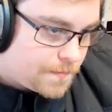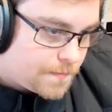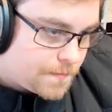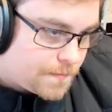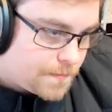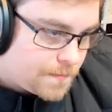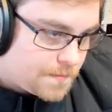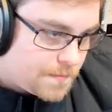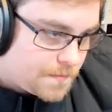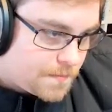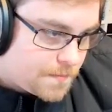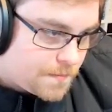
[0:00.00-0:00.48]

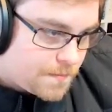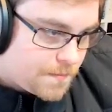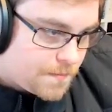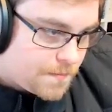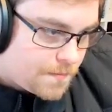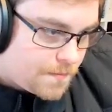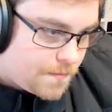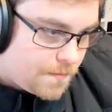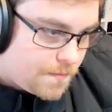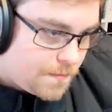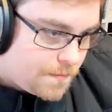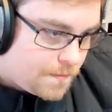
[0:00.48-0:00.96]

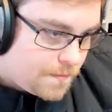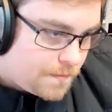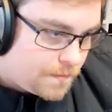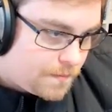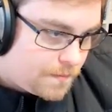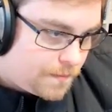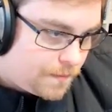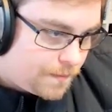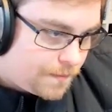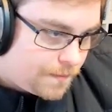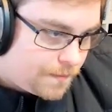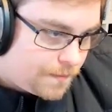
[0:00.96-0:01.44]

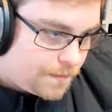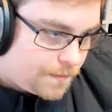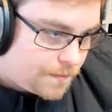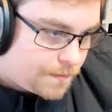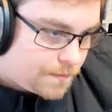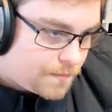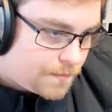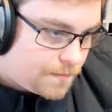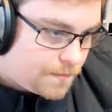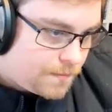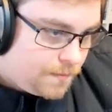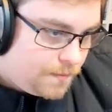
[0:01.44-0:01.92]

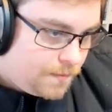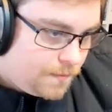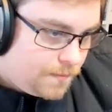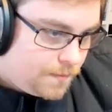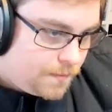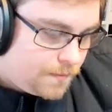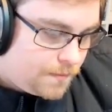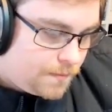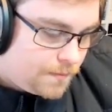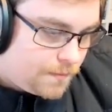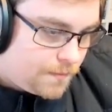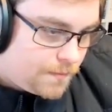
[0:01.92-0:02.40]

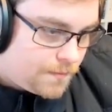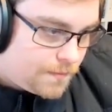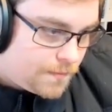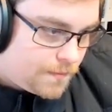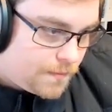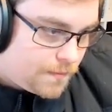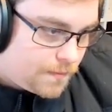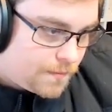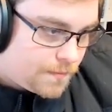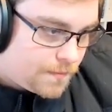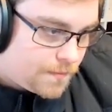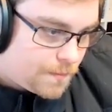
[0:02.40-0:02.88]

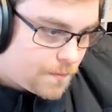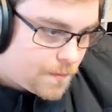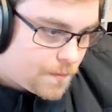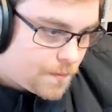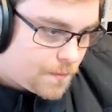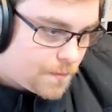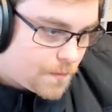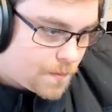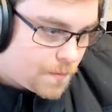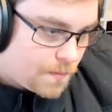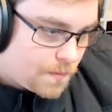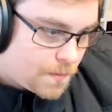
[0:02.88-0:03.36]

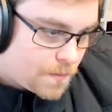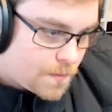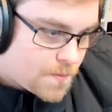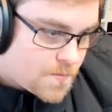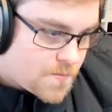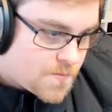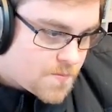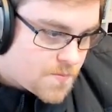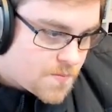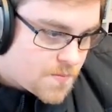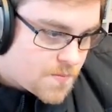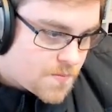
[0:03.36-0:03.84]

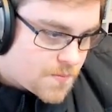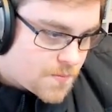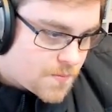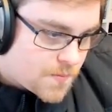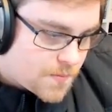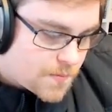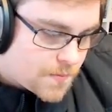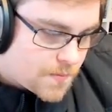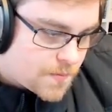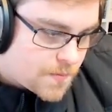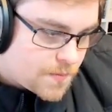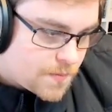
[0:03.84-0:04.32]

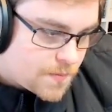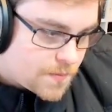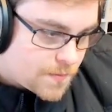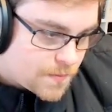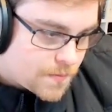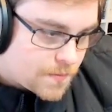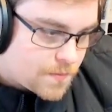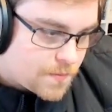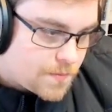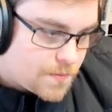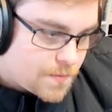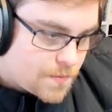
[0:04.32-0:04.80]

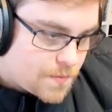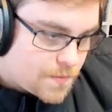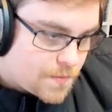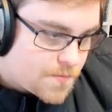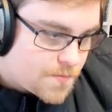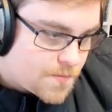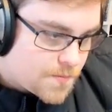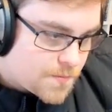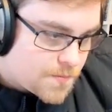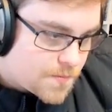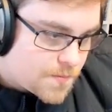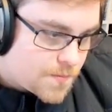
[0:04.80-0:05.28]

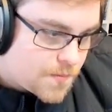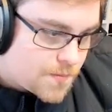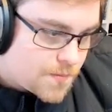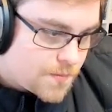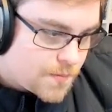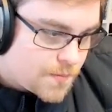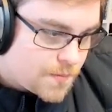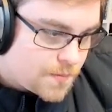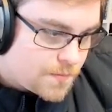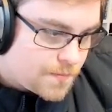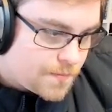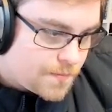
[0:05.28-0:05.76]

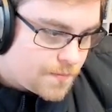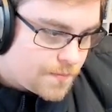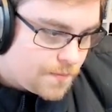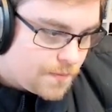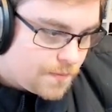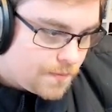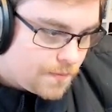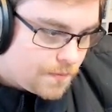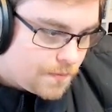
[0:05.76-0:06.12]
(silent)